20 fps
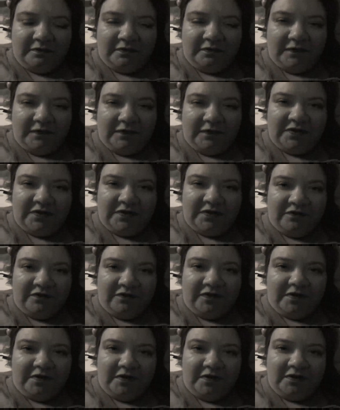It's not
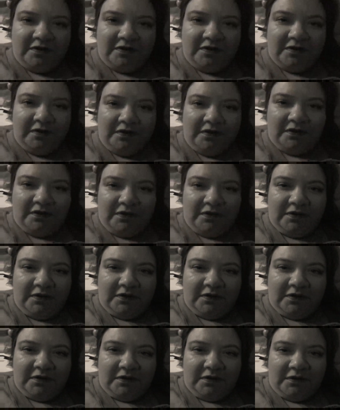fun.
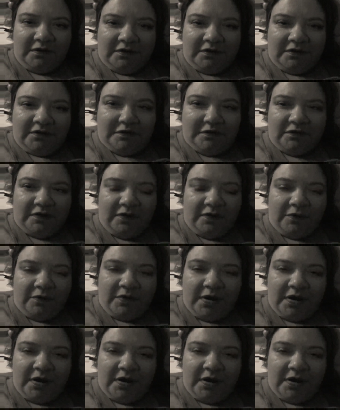So,